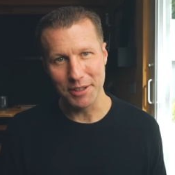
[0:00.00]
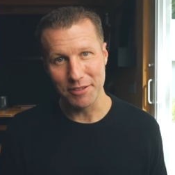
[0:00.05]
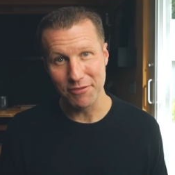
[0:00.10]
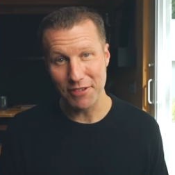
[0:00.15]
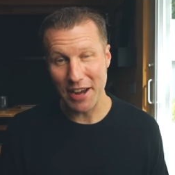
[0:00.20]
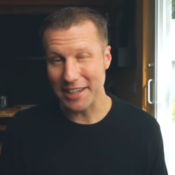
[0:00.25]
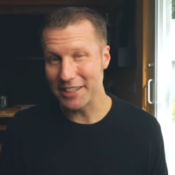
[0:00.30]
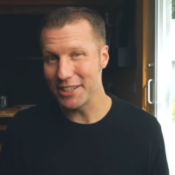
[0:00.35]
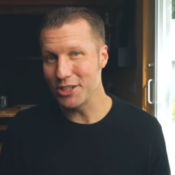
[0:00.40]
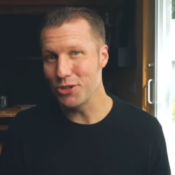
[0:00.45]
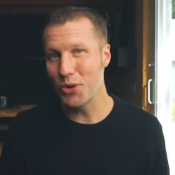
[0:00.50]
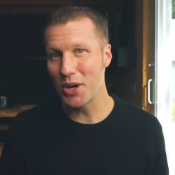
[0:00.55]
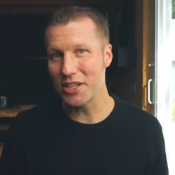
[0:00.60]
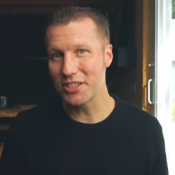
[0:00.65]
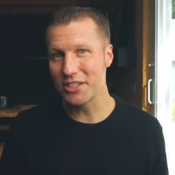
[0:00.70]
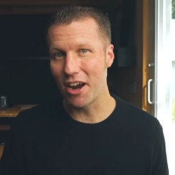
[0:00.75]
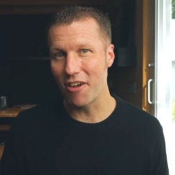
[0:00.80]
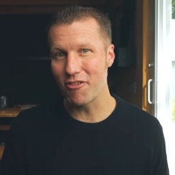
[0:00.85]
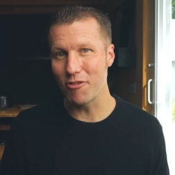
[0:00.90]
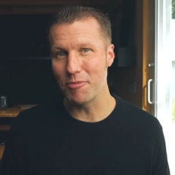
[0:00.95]
In fact, the US
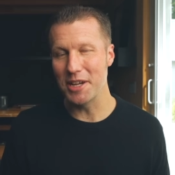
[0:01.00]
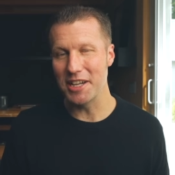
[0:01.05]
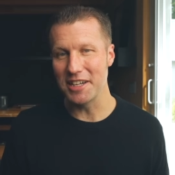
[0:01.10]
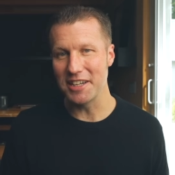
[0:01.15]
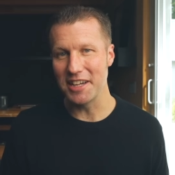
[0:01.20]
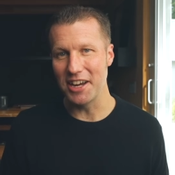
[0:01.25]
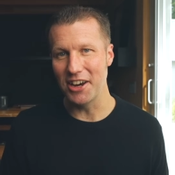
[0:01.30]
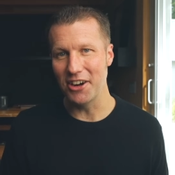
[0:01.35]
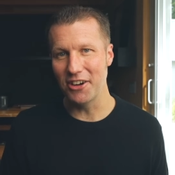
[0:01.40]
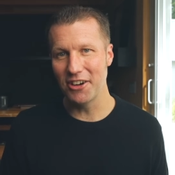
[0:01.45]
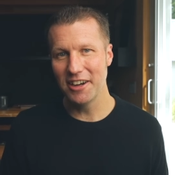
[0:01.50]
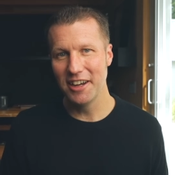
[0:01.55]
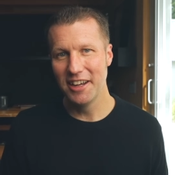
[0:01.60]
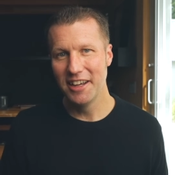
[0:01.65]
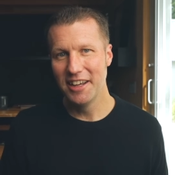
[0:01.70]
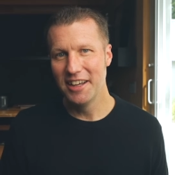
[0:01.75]
government here